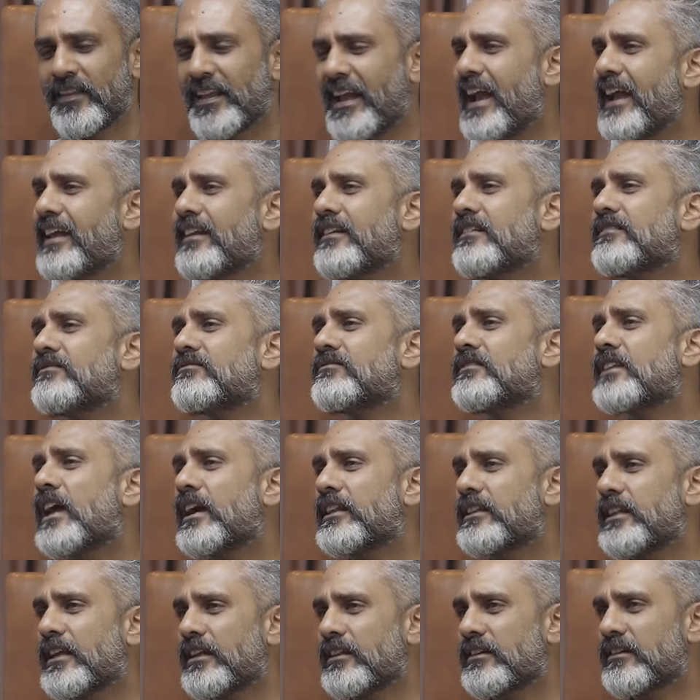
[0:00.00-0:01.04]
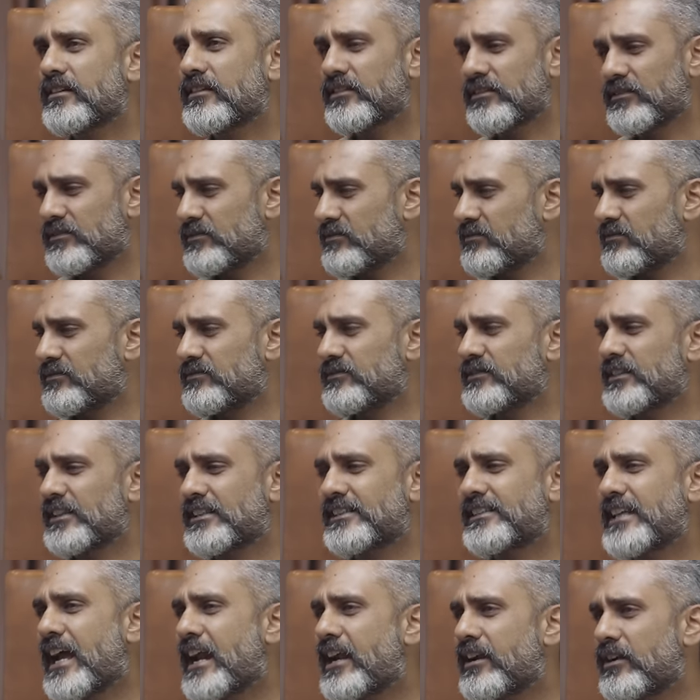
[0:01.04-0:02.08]
And I think the
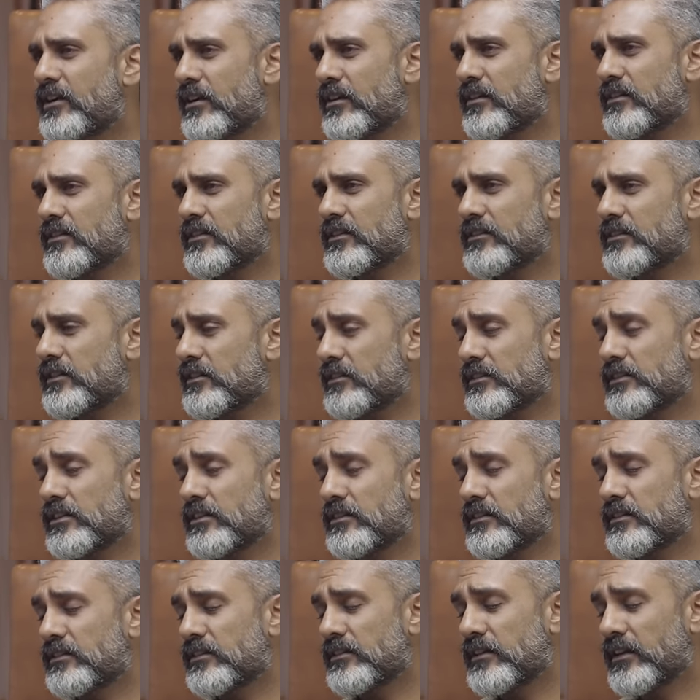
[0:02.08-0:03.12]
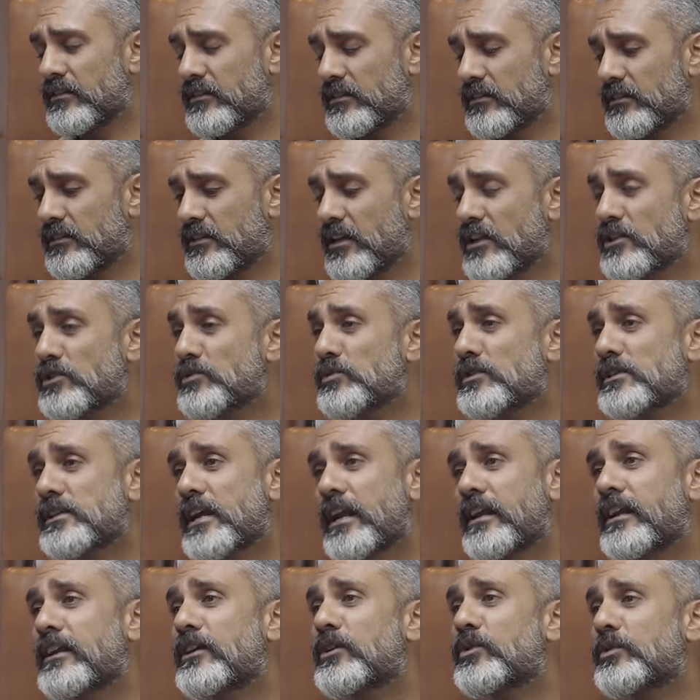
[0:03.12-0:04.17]
sand, dust was
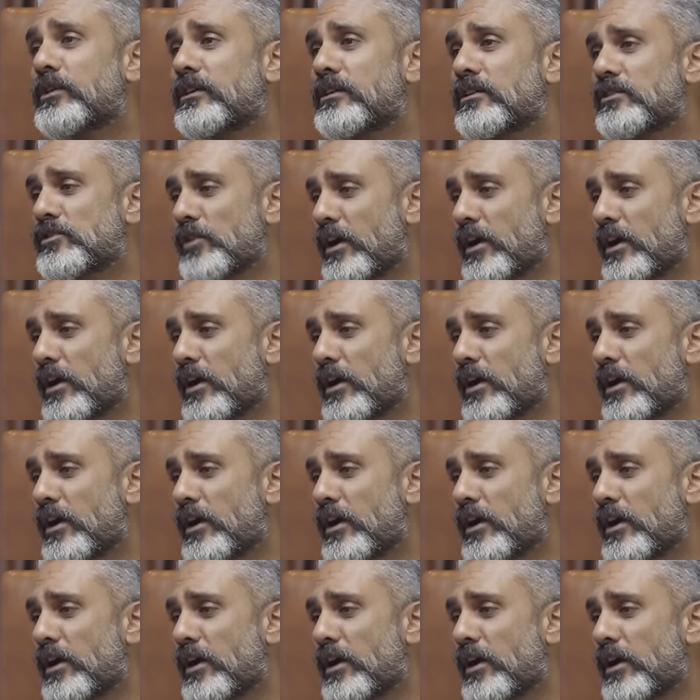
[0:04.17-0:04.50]
getting to it.